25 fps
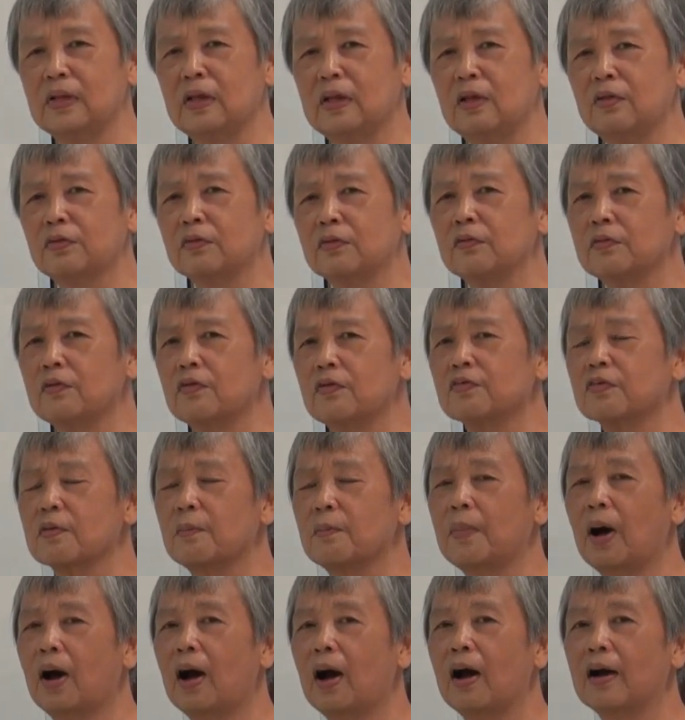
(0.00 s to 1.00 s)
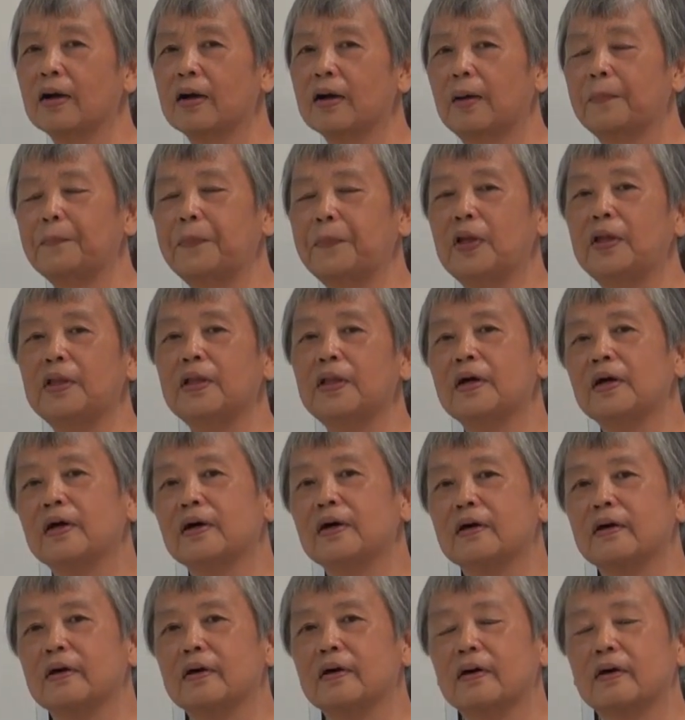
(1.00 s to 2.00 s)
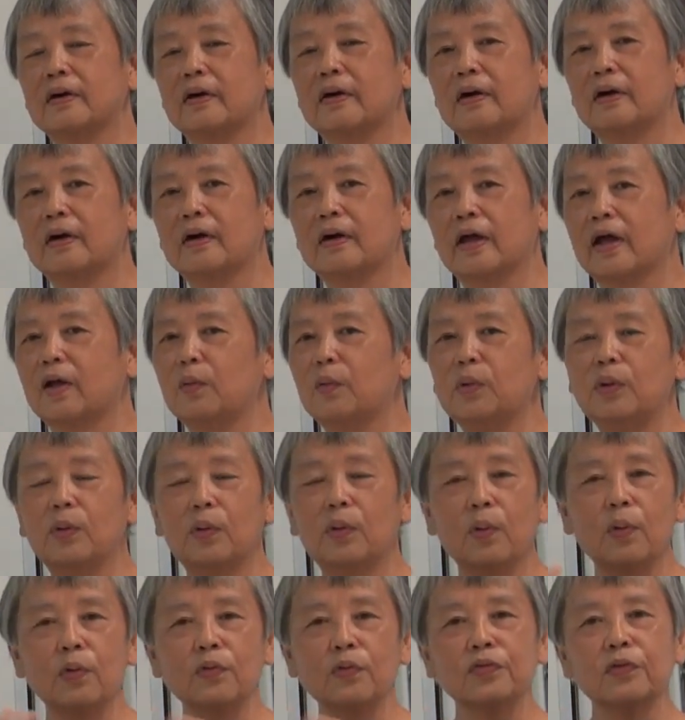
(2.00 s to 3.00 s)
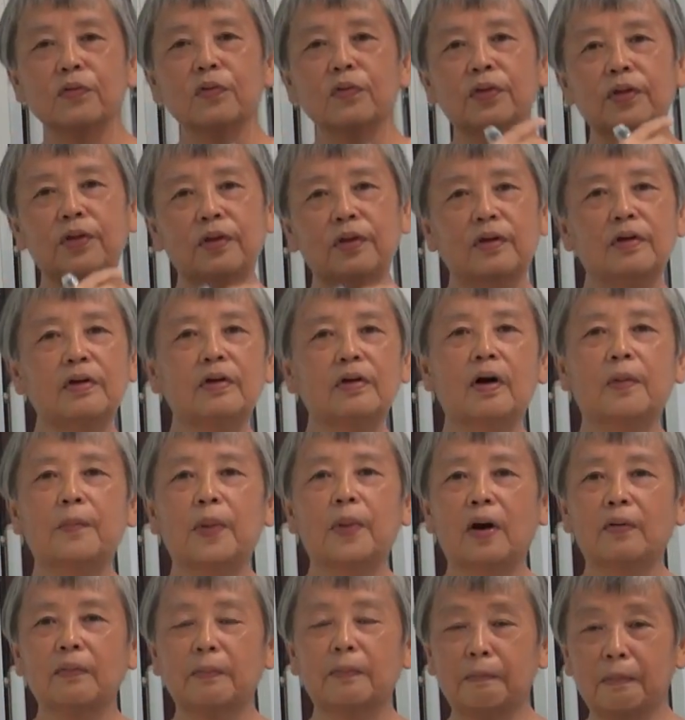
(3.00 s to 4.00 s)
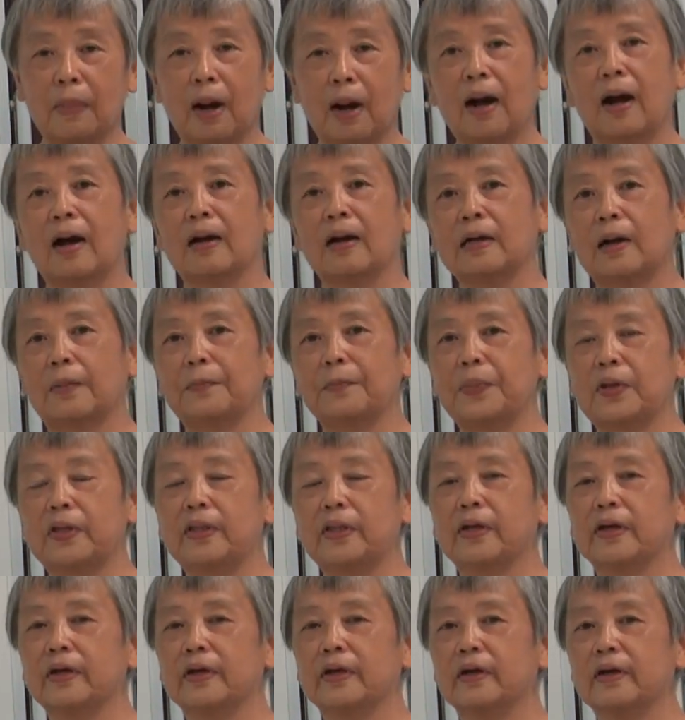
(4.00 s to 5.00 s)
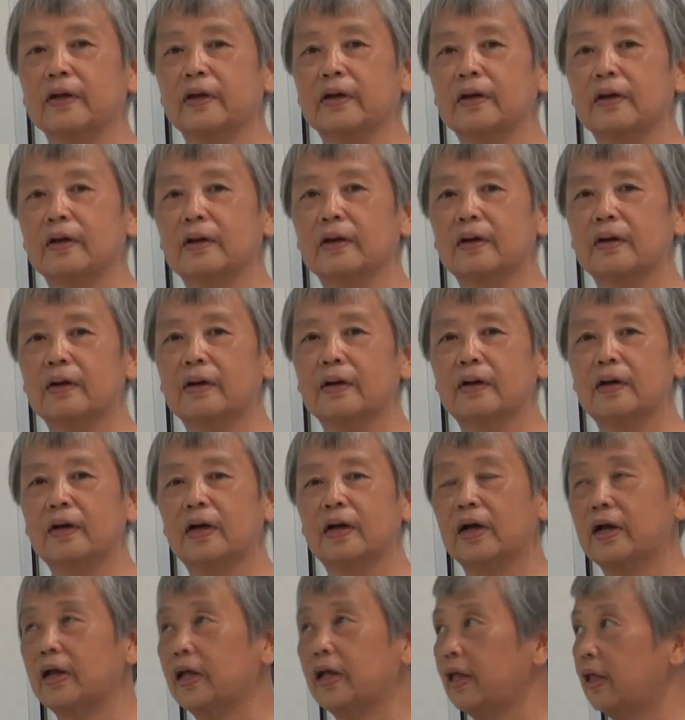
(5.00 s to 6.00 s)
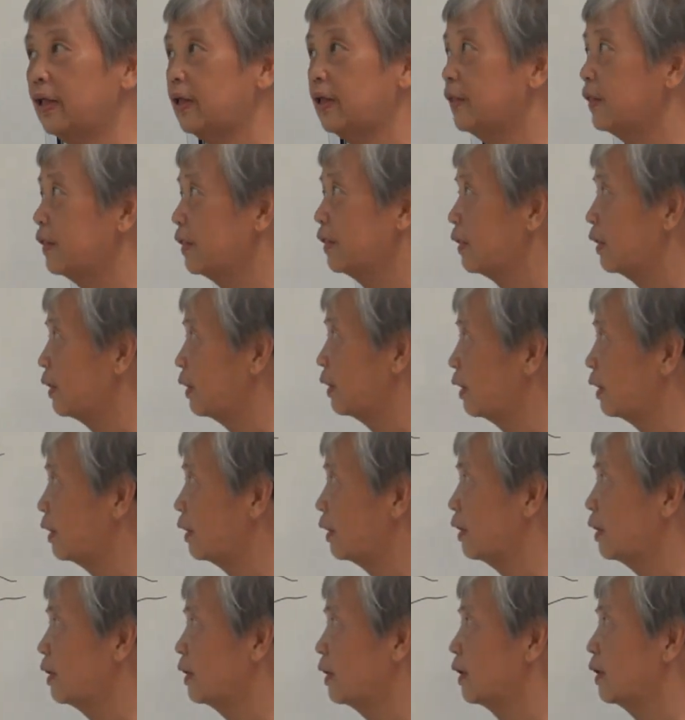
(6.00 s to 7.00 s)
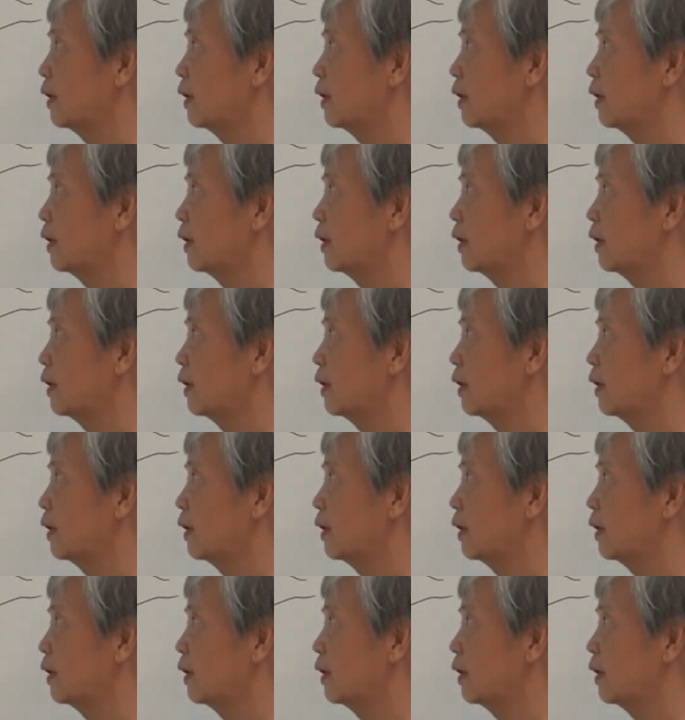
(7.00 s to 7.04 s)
So this Mahakapina, and we also hear about Mahakapina in the